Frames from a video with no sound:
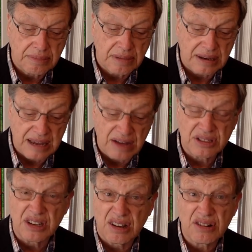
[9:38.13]
and now
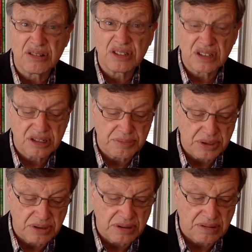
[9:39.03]
it's 106
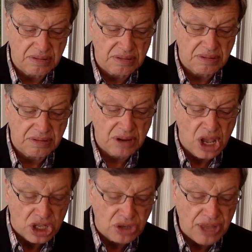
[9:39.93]
million.
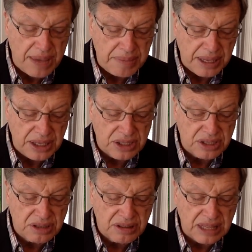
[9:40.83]
So that
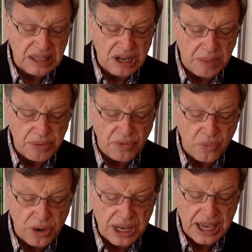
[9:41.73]
means that the number of
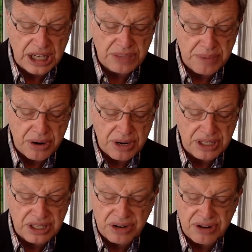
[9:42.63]
working-age
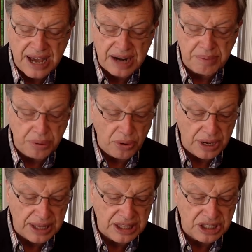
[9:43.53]
Americans that are not
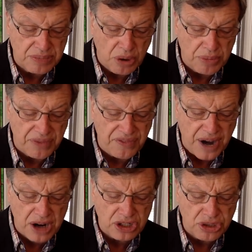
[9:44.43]
employed at this moment
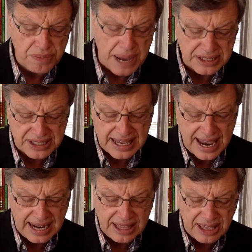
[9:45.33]
far surpasses
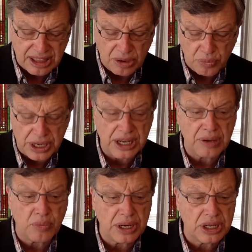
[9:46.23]
anything that we
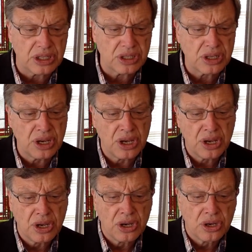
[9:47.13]
witnessed
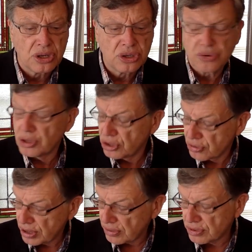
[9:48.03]
during the
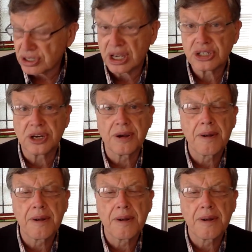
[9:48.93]
Great Recession.